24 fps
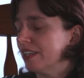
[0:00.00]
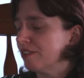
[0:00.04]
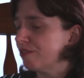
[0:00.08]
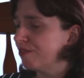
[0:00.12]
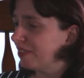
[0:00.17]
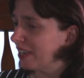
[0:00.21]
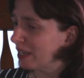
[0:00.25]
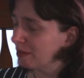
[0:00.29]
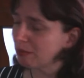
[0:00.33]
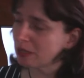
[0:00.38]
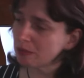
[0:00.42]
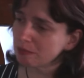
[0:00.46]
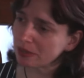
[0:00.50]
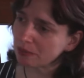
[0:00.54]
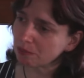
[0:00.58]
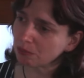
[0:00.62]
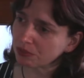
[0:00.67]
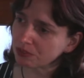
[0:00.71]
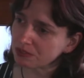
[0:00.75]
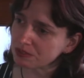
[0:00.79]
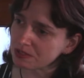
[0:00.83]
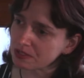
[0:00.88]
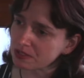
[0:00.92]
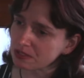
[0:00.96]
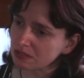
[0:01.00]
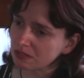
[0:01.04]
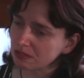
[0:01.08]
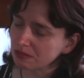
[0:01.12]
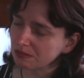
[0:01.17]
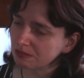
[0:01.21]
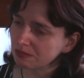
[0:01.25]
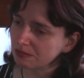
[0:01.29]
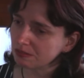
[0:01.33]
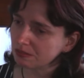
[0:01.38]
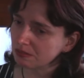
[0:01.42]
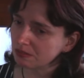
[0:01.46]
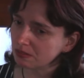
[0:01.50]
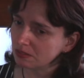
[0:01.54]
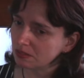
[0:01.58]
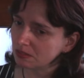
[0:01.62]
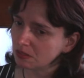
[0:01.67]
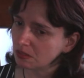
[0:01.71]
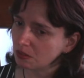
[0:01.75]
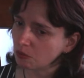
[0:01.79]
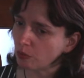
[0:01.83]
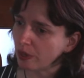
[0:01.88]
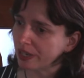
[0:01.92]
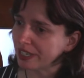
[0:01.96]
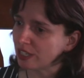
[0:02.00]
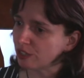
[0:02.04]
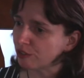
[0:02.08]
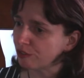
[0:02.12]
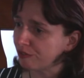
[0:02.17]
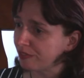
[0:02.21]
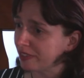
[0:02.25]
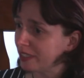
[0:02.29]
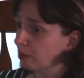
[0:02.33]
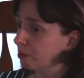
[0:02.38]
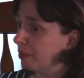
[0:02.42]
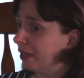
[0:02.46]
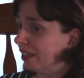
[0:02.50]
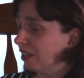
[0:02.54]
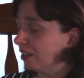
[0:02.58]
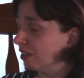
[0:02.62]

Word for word: that family members want you to feel